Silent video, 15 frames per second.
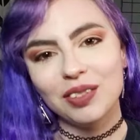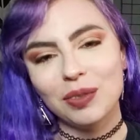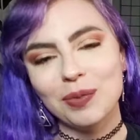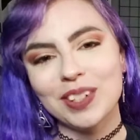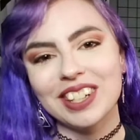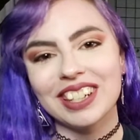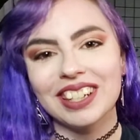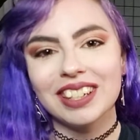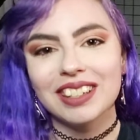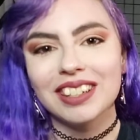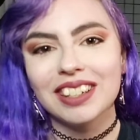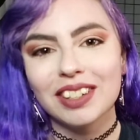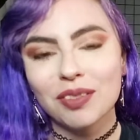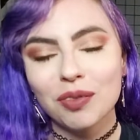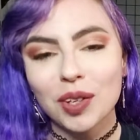everybody.
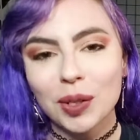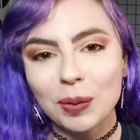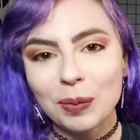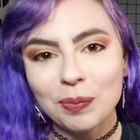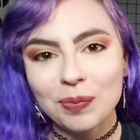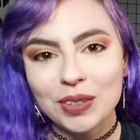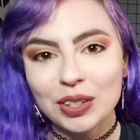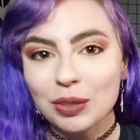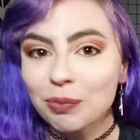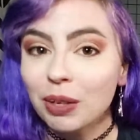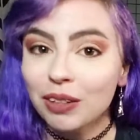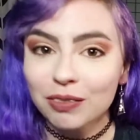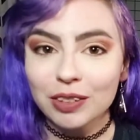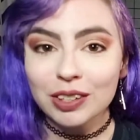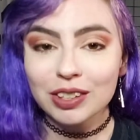Welcome to my
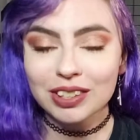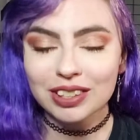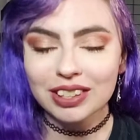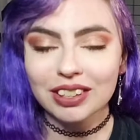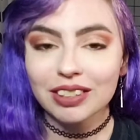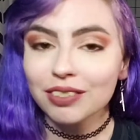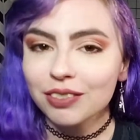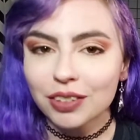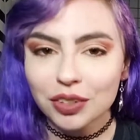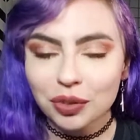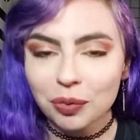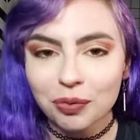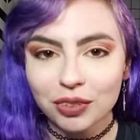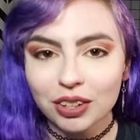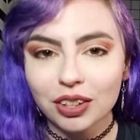first official
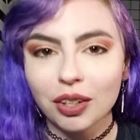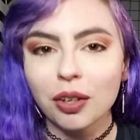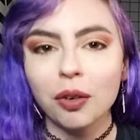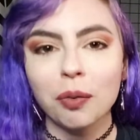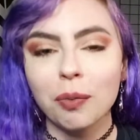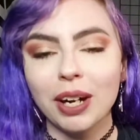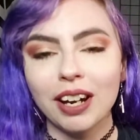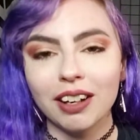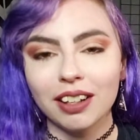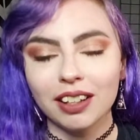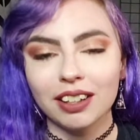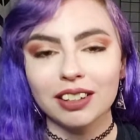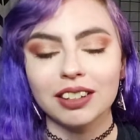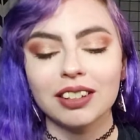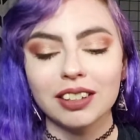video back
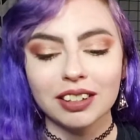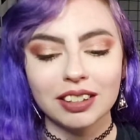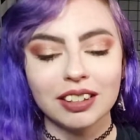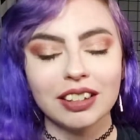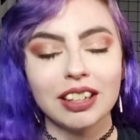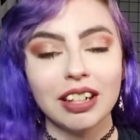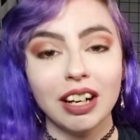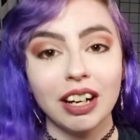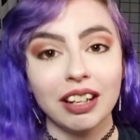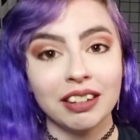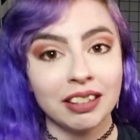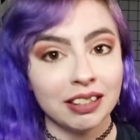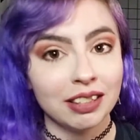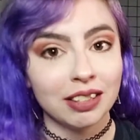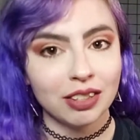on
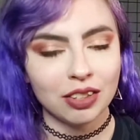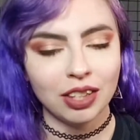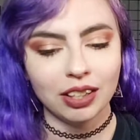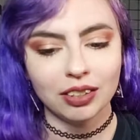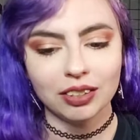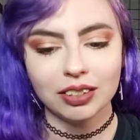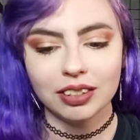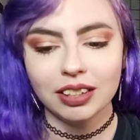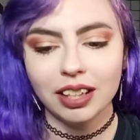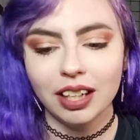this channel.